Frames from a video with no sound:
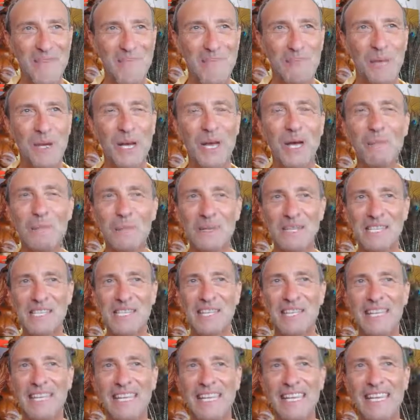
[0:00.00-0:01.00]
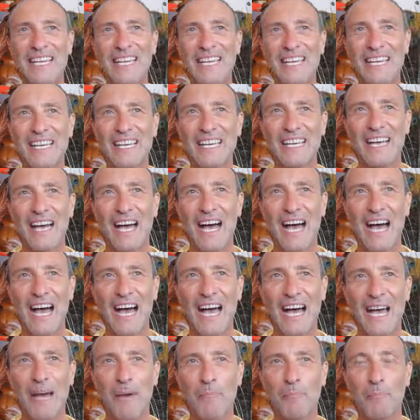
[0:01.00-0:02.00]
purposely
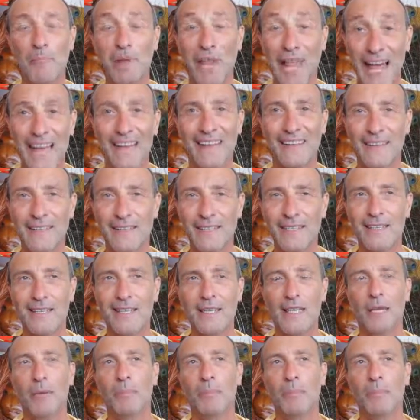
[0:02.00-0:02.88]
planned,